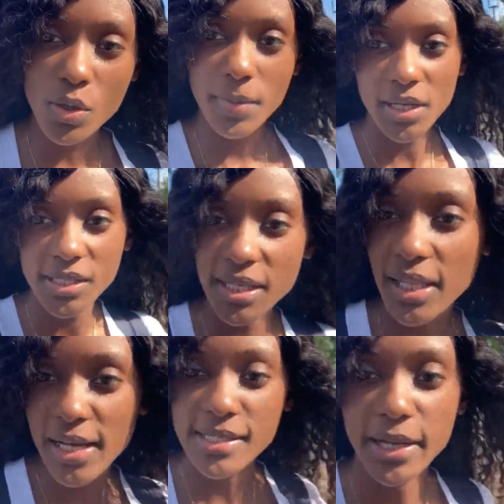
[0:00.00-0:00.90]
I'm headed to
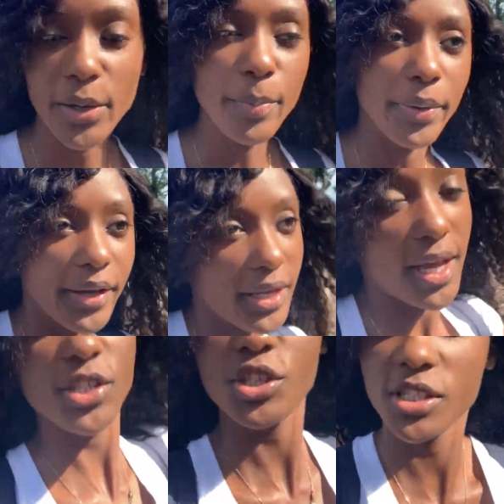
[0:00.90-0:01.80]
class now, but
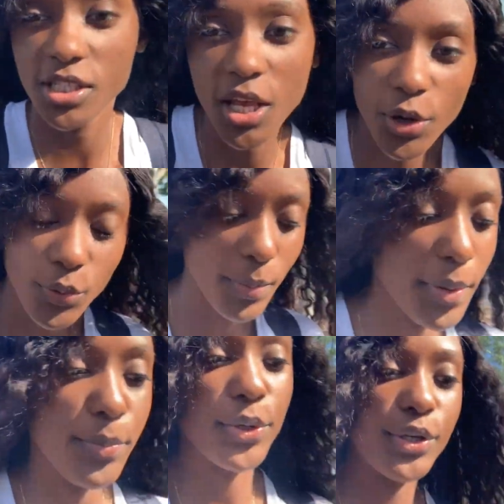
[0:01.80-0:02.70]
I just
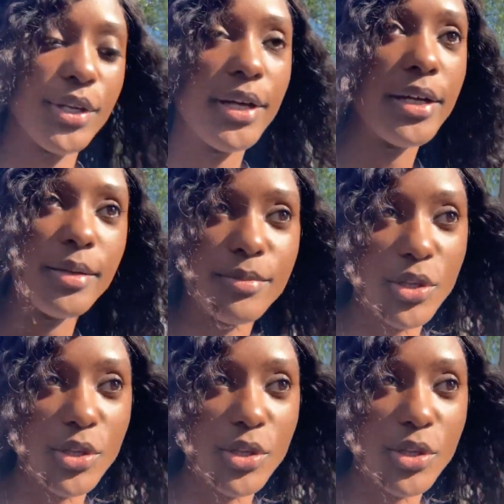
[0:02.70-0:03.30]
remembered, so I'm